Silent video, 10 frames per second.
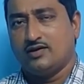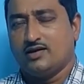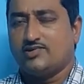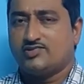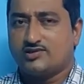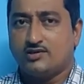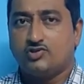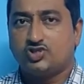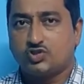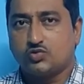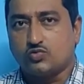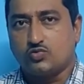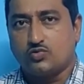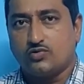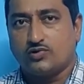is still
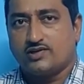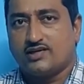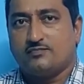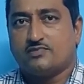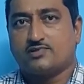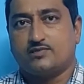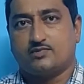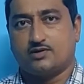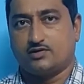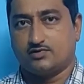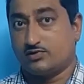true, you can keep the same sentence.